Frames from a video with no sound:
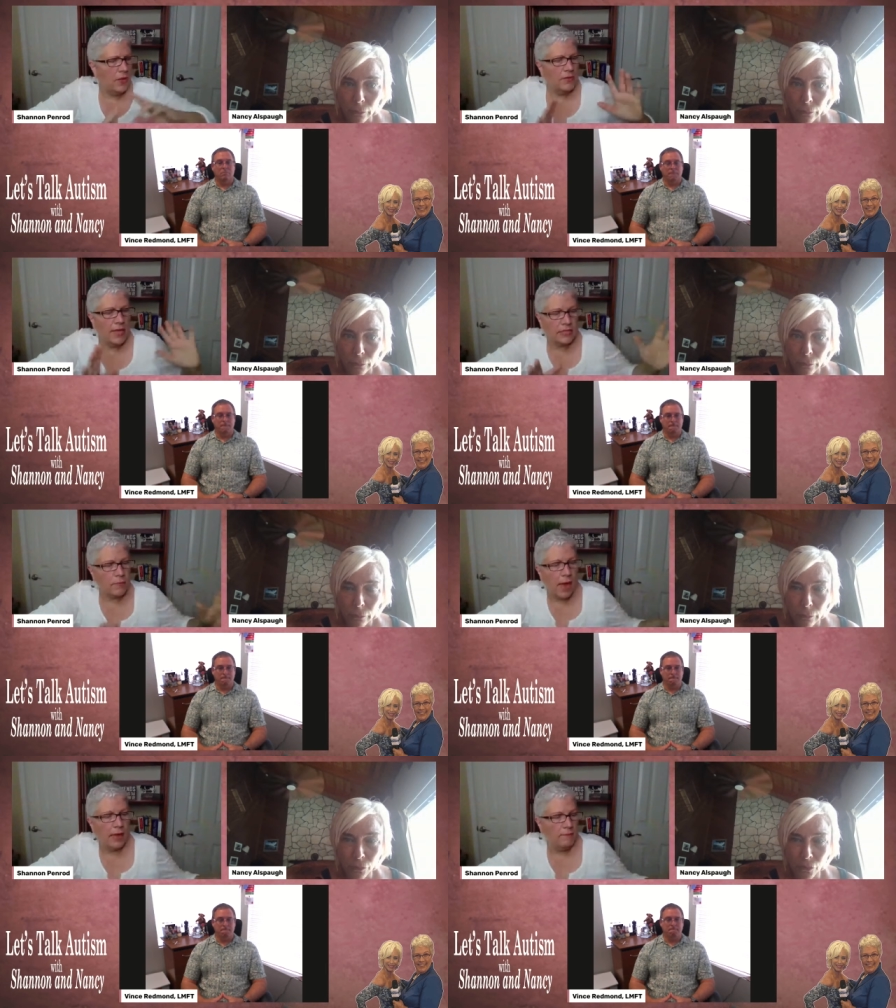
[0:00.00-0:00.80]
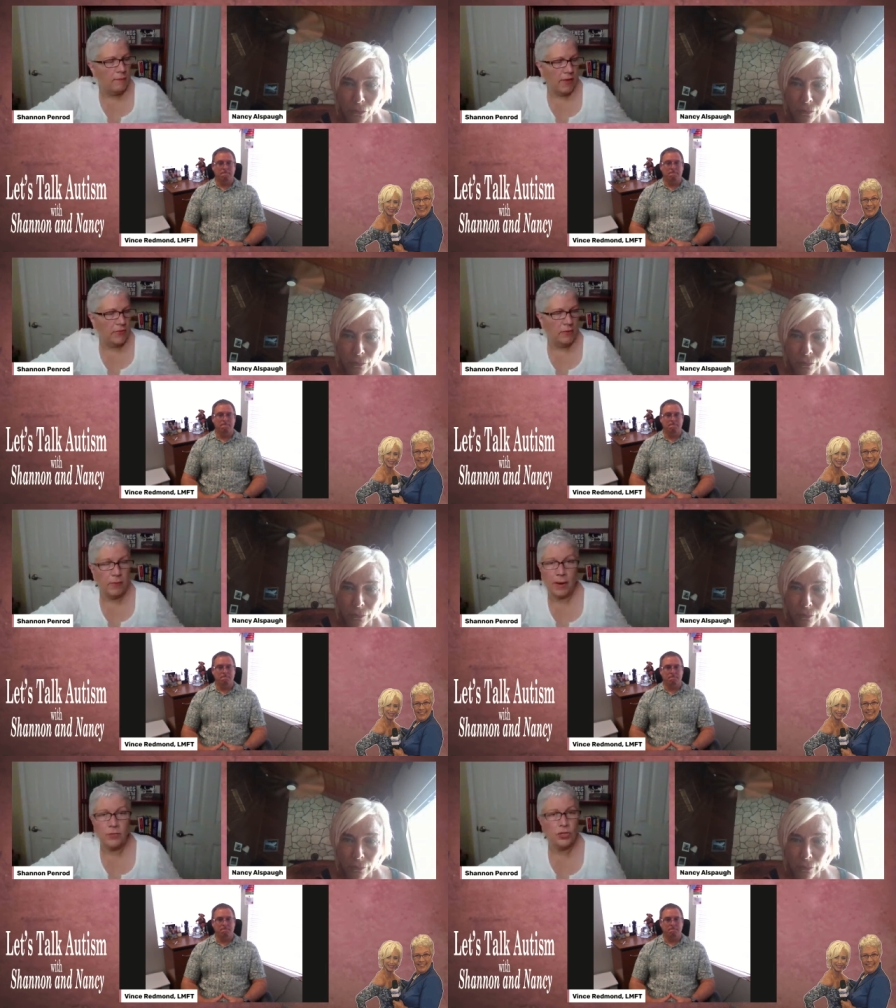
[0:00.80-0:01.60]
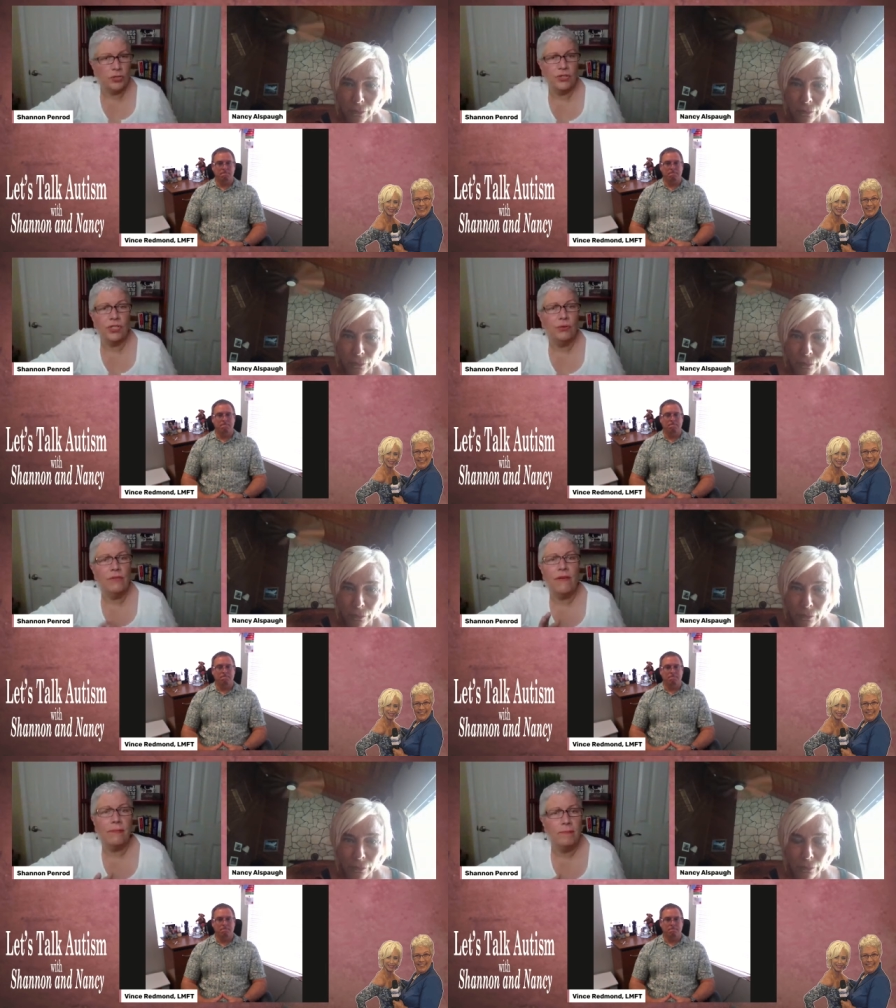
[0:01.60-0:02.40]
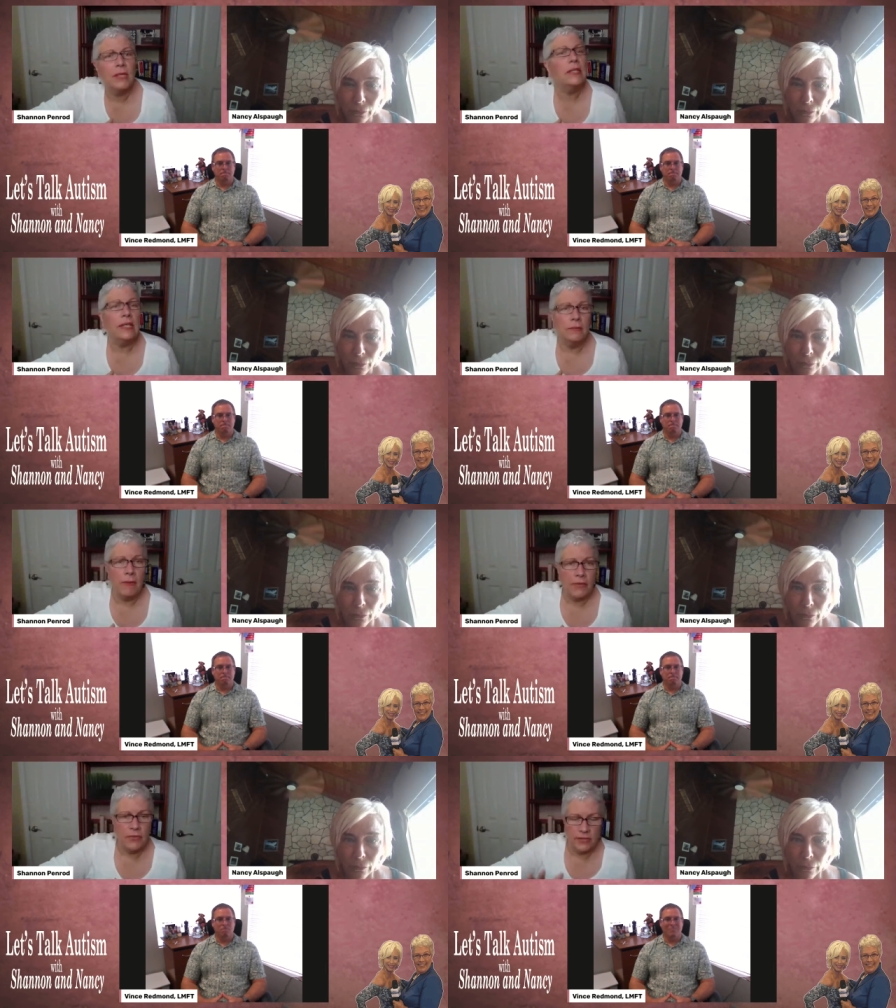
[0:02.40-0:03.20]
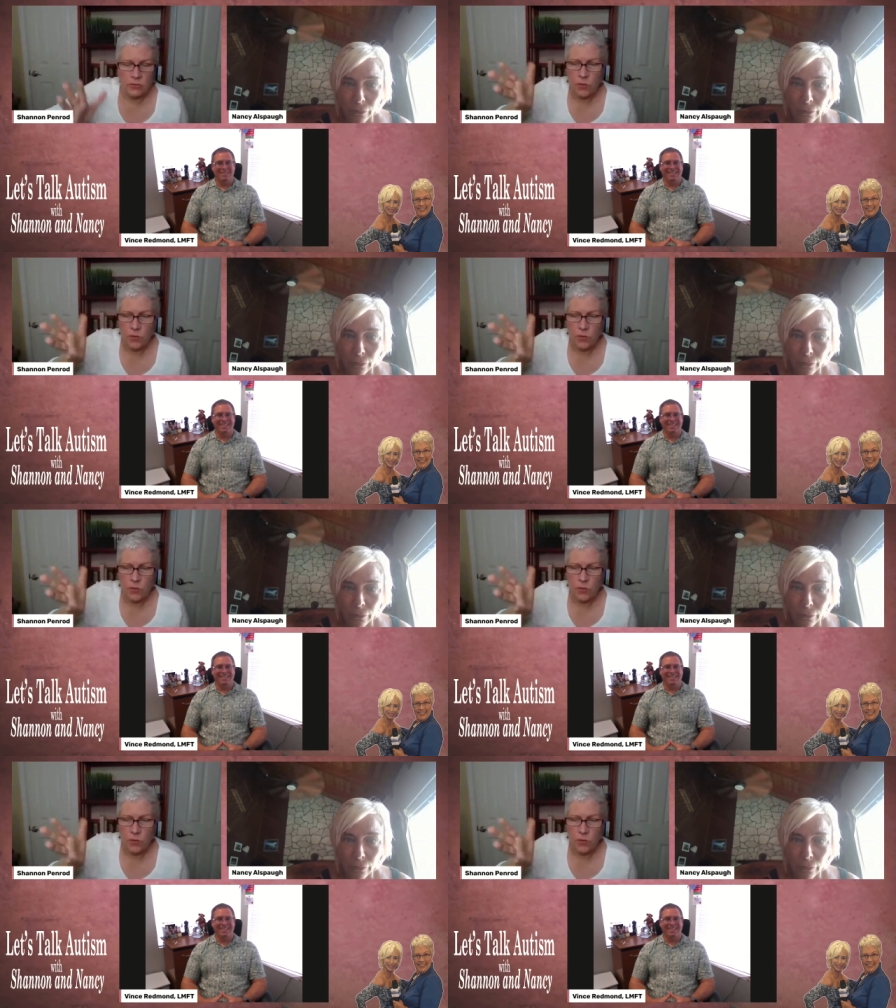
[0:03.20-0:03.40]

That's my method, but I'm sure there's 35 million methods.